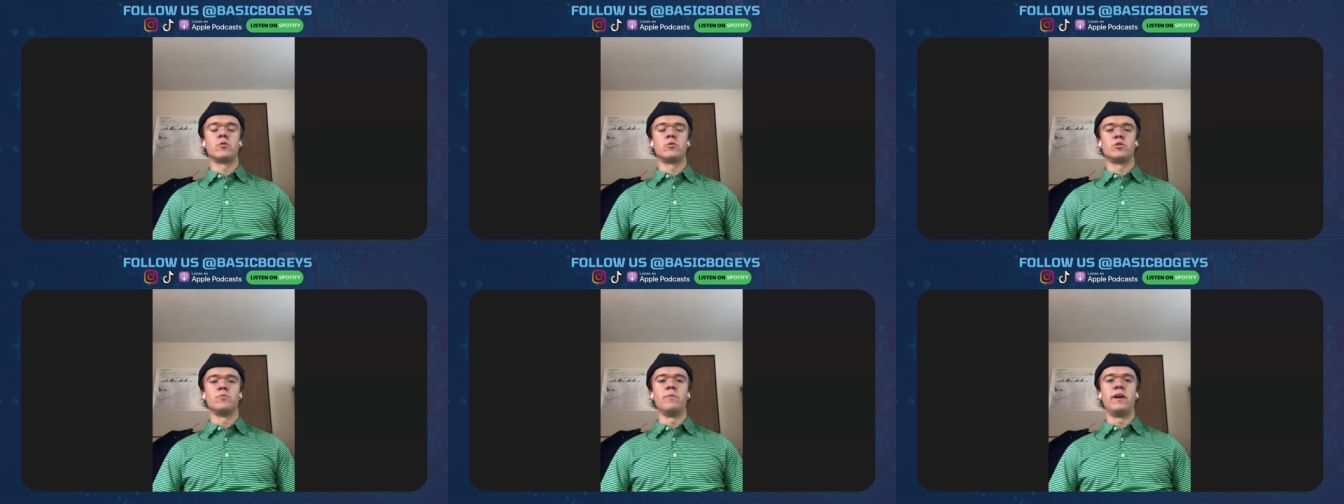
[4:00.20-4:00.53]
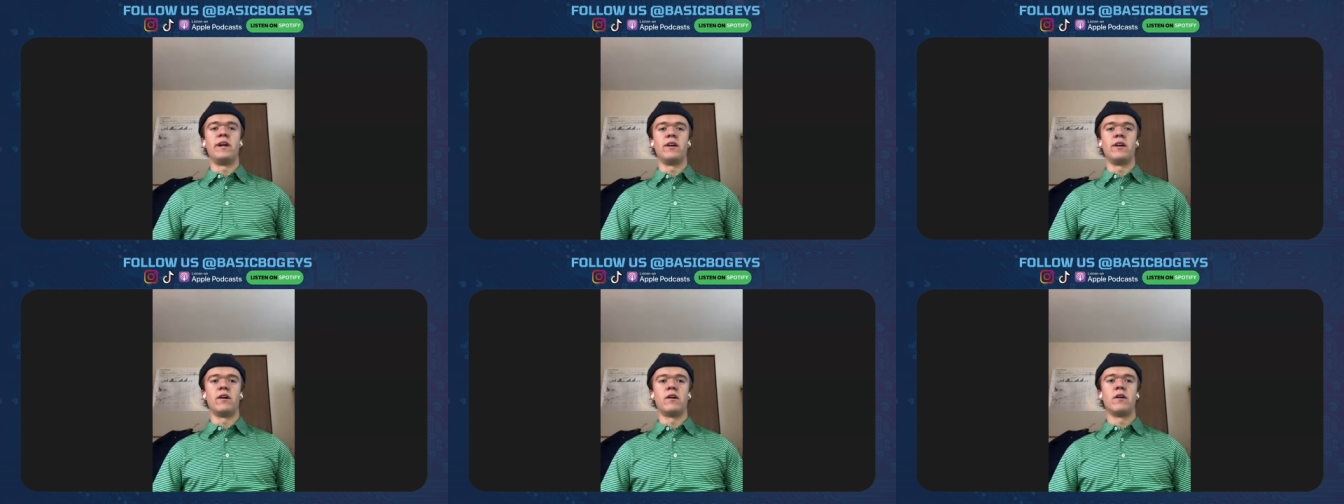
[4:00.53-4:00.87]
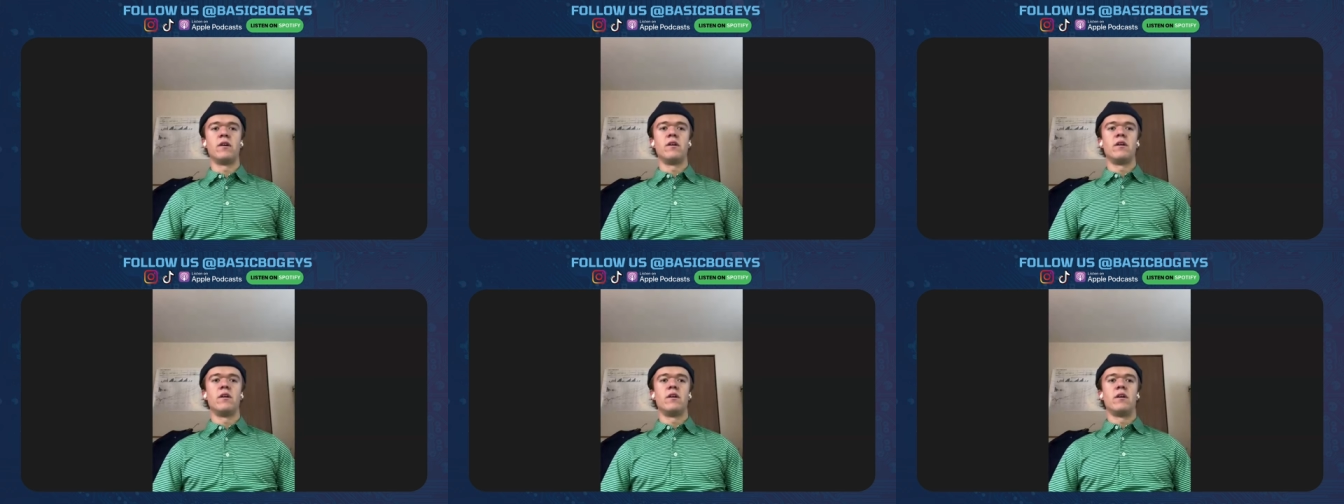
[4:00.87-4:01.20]
social
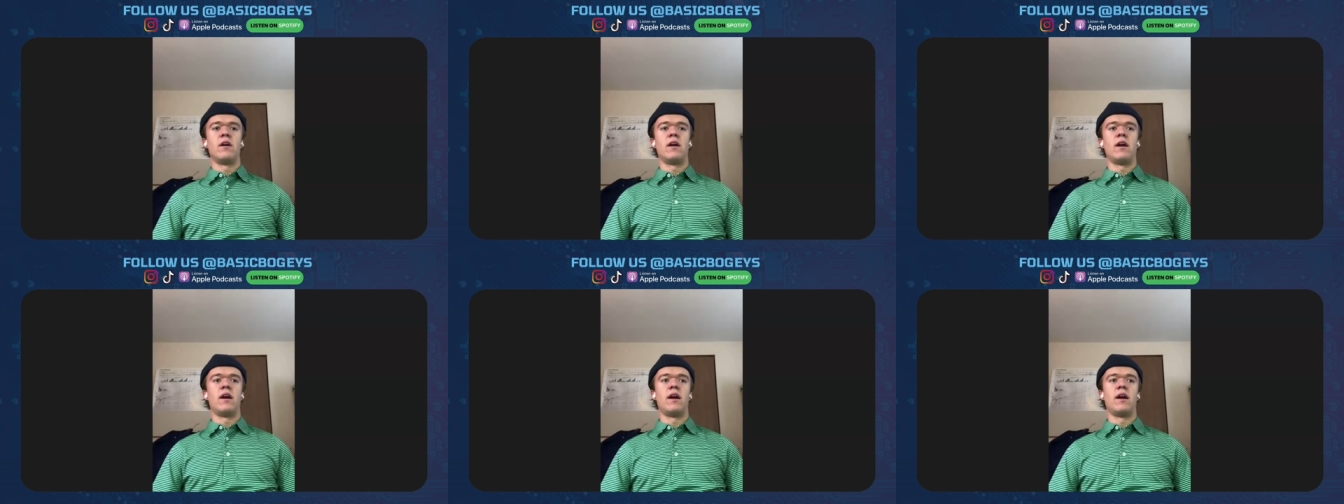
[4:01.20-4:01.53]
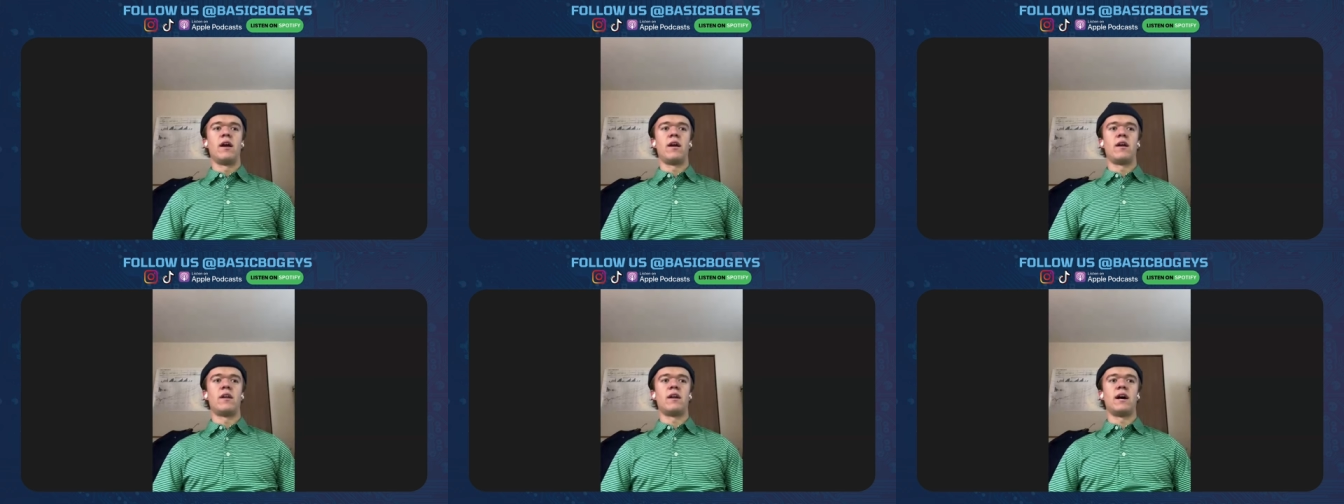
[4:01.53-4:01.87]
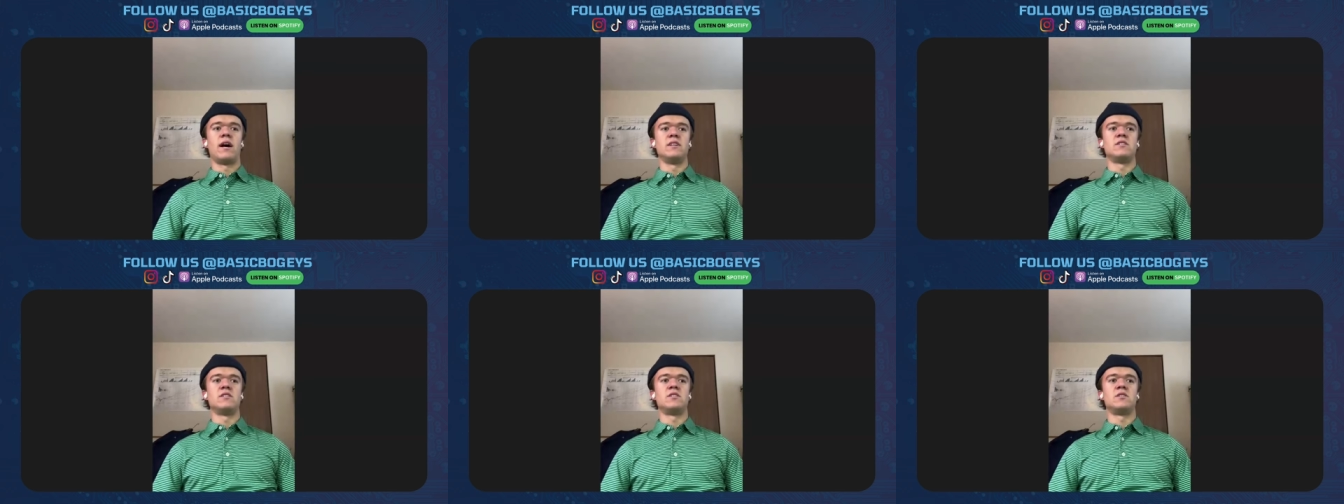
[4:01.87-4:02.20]
media, and
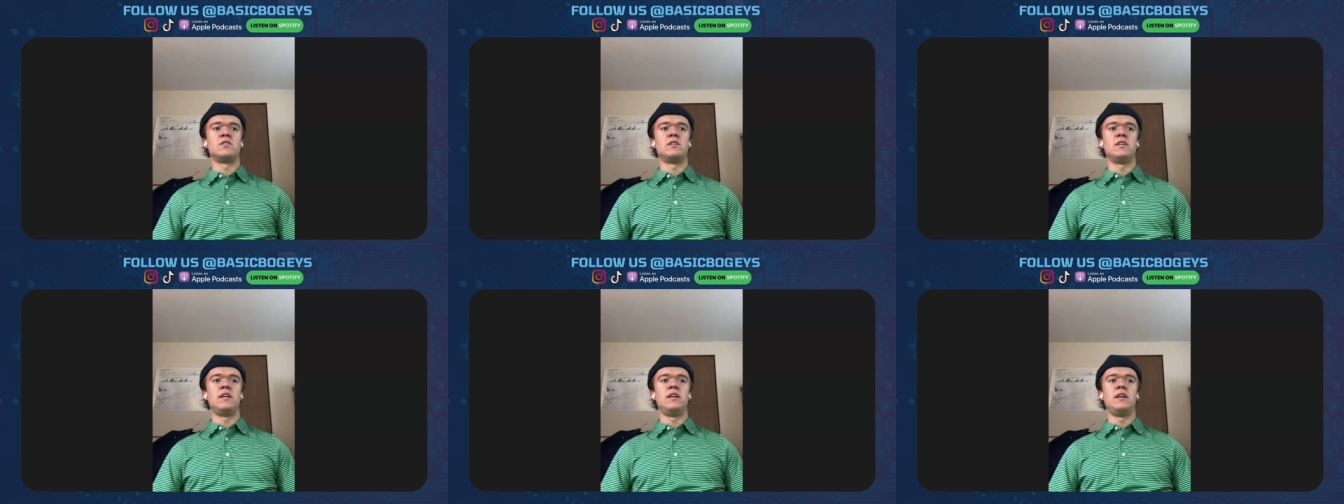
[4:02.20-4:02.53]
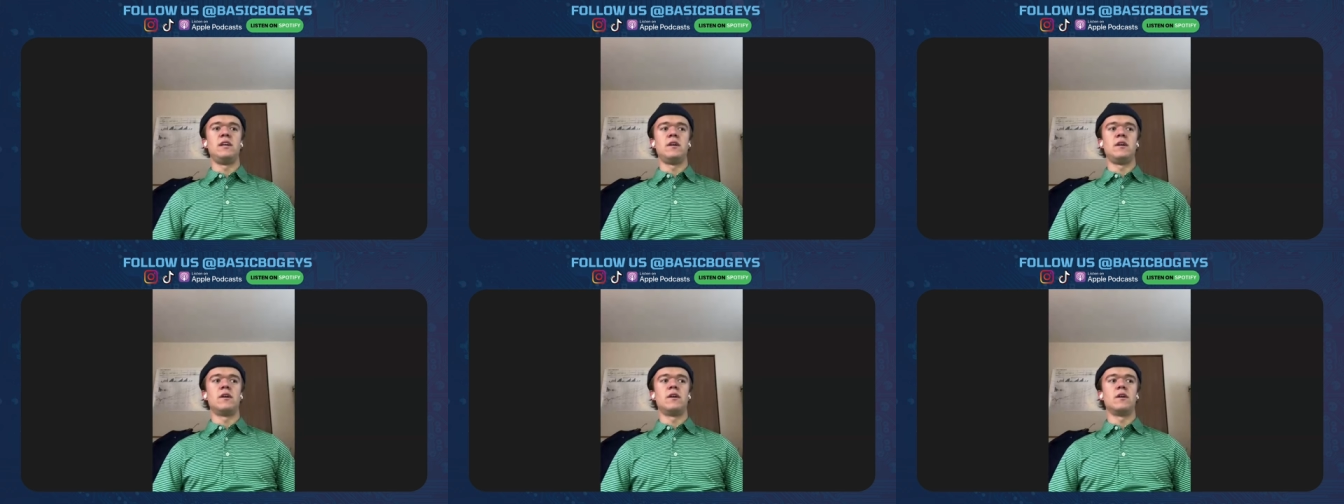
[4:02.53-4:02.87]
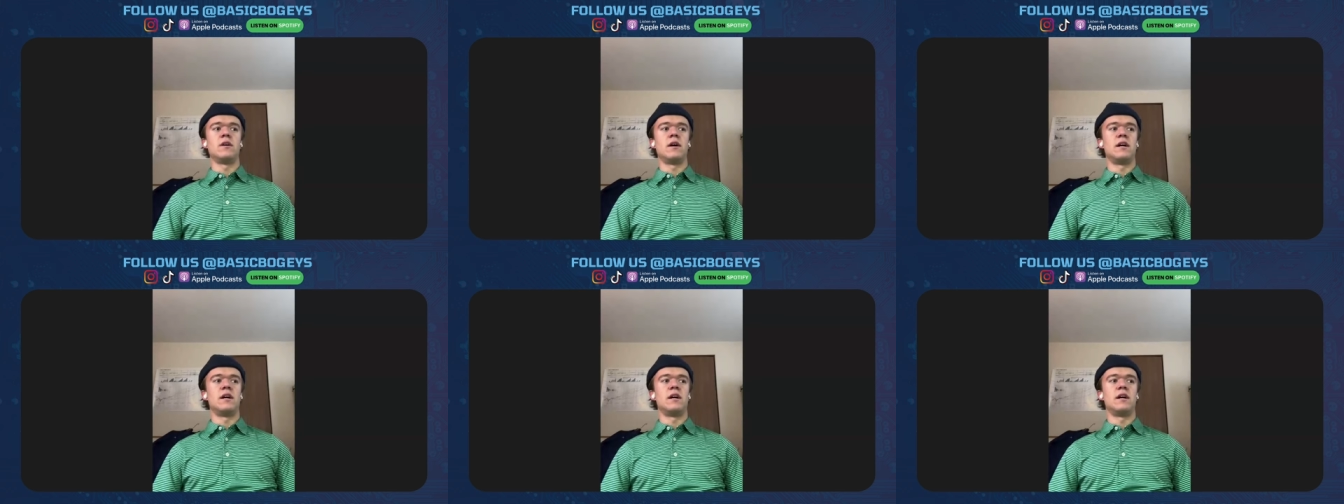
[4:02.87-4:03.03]
I see